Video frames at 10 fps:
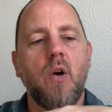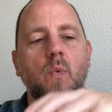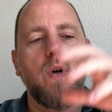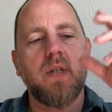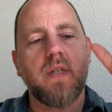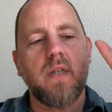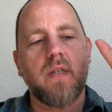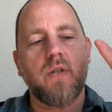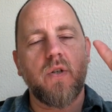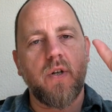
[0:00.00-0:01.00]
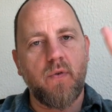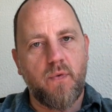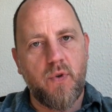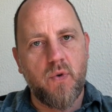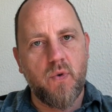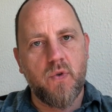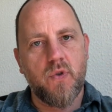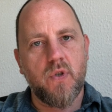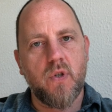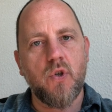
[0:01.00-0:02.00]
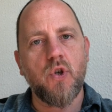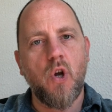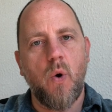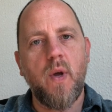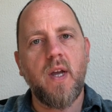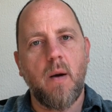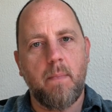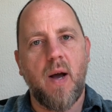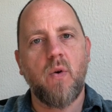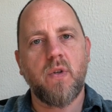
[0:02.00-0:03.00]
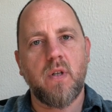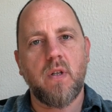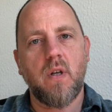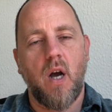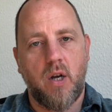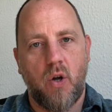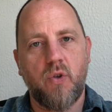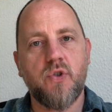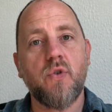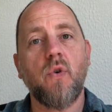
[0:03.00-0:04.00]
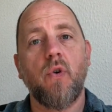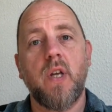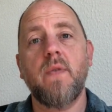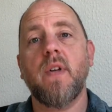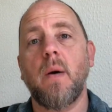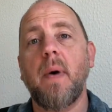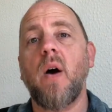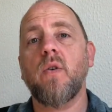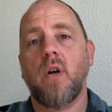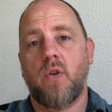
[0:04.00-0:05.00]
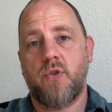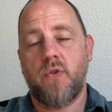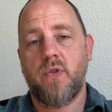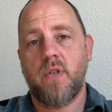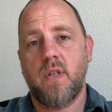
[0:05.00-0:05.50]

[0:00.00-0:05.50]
was to confuse knowing about a culture or even about cultures